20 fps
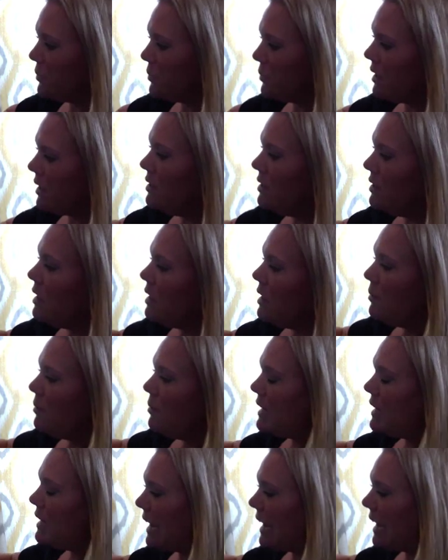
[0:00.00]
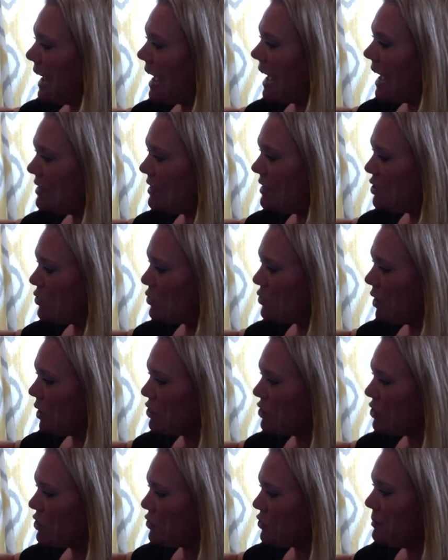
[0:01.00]
well, but I added the
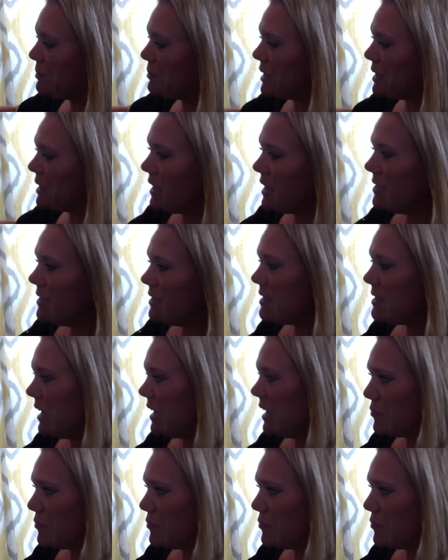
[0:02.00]
drawstring because